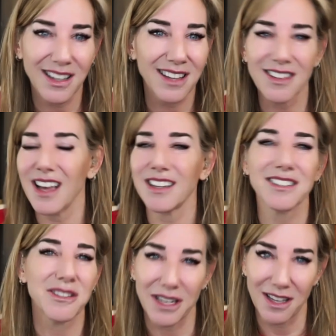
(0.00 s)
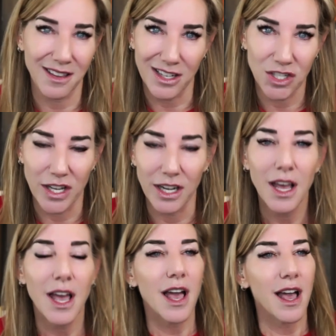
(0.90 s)
Like, they're not going to do any of that shit.
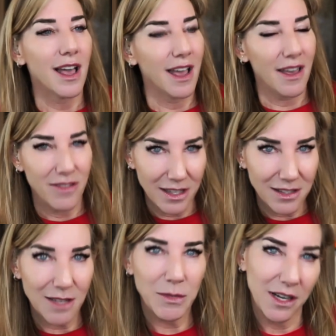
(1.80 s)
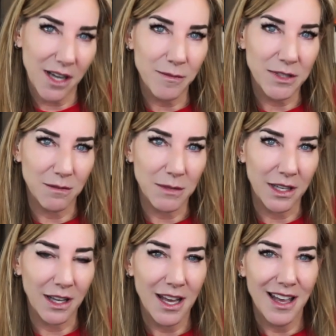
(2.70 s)
And then somebody comes to
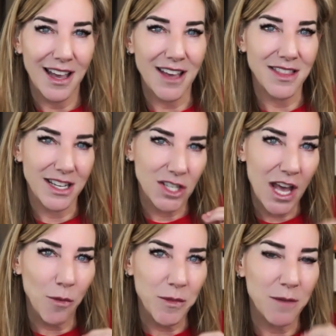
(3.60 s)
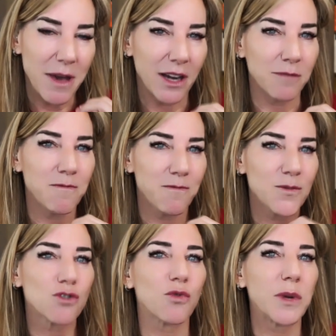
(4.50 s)
me and they tell me about a
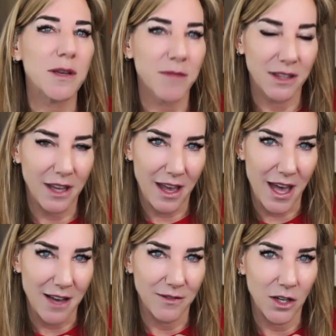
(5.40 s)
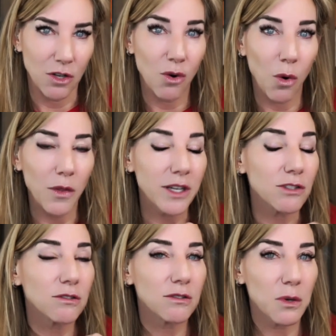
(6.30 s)
dream that they have, a goal that is
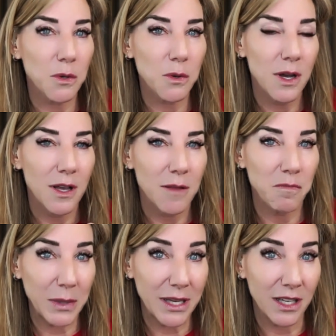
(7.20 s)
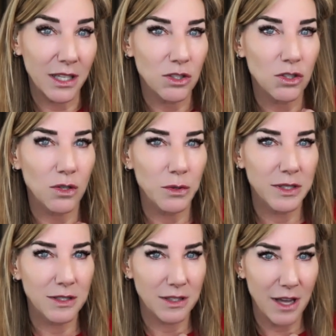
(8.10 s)
so big and so
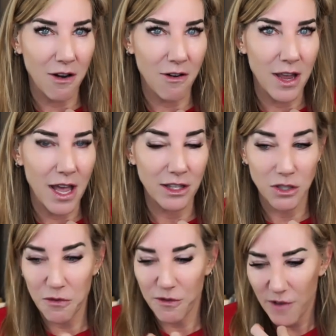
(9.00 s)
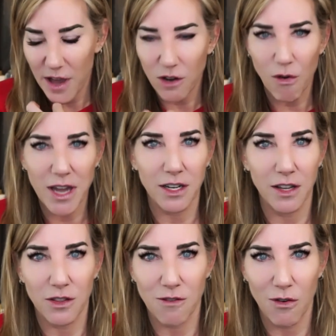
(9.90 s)
scary and so venerated
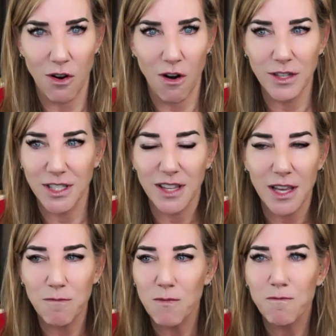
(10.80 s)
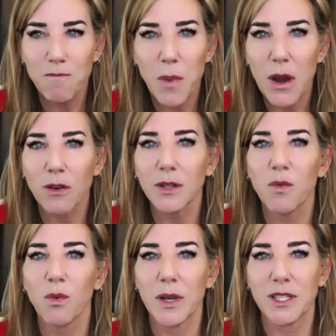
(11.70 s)
in their own hearts that they barely
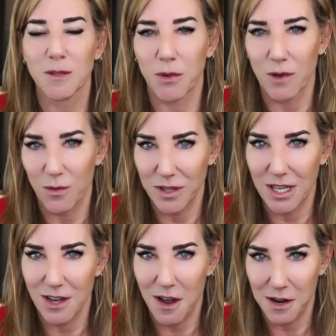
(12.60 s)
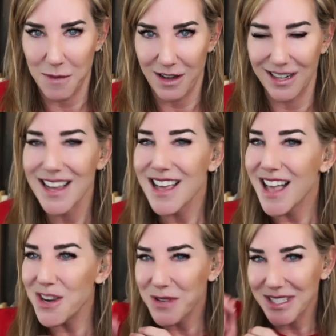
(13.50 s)
whisper it when they talk about it.
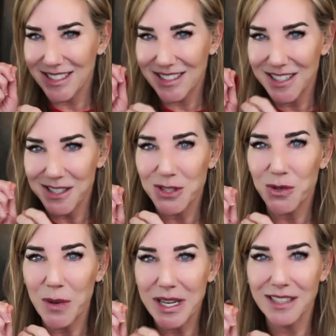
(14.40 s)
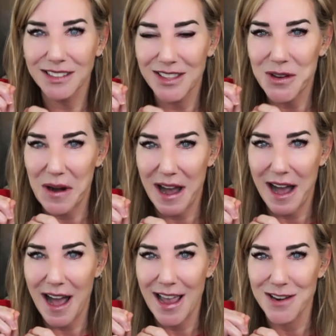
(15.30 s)
And you can see the twinkle in their
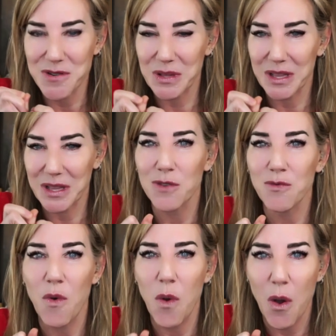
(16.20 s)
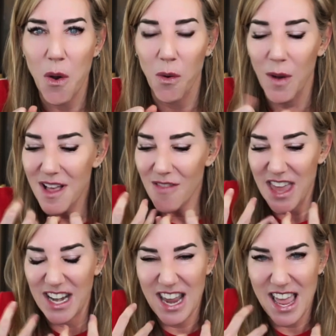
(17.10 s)
eye. And you're like, you know
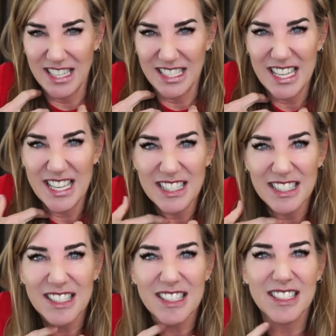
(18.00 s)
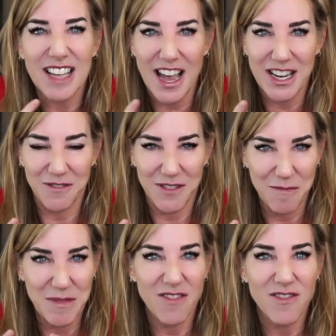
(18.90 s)
that it is inside of
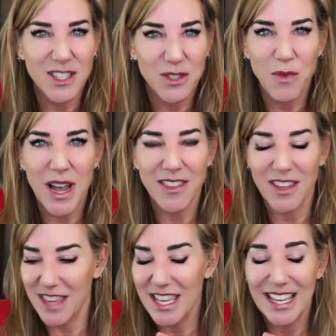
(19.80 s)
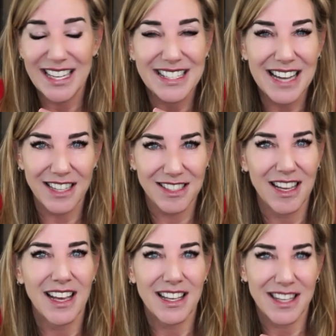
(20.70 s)
them in this way that they cannot
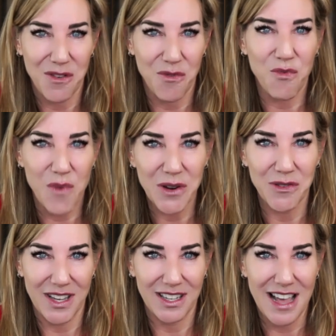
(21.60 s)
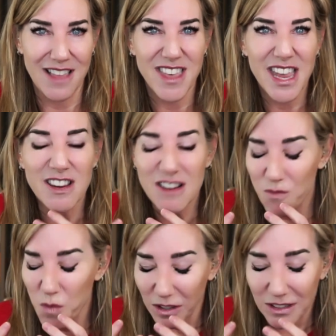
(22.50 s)
get rid of it. And they
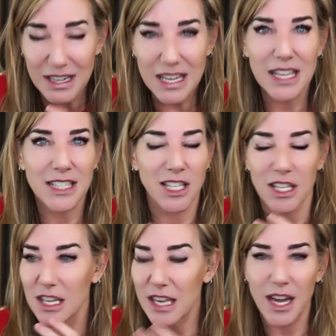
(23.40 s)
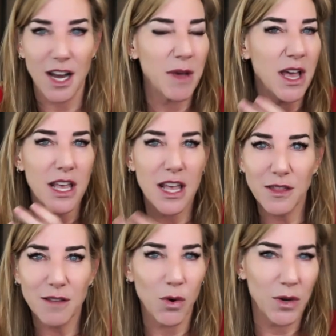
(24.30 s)
will need to get up
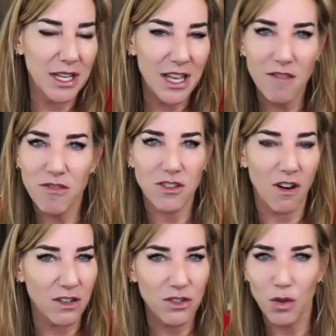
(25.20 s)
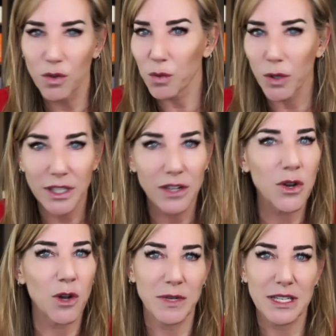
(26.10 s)
in the morning, in the dark, do the work that
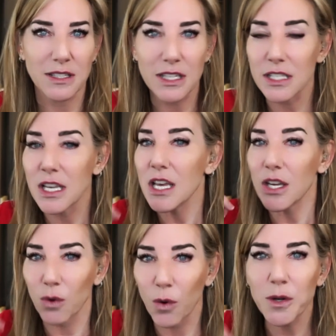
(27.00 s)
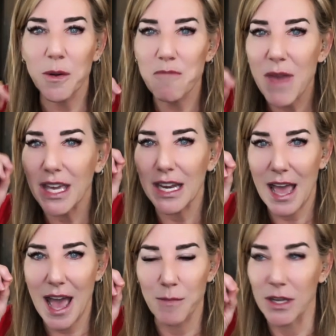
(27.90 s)
nobody sees in order to make it
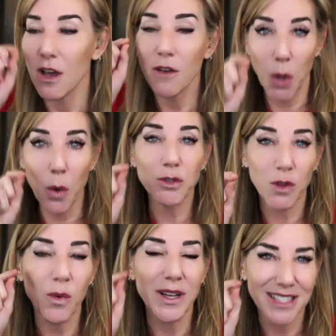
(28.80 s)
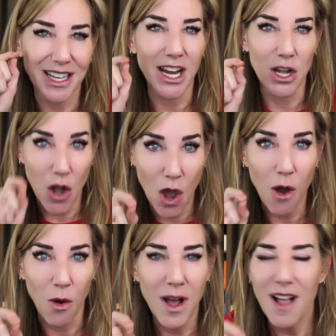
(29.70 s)
happen. Those are the ones that I
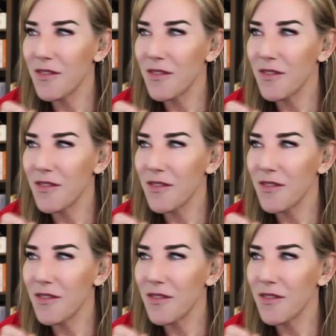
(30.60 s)
know.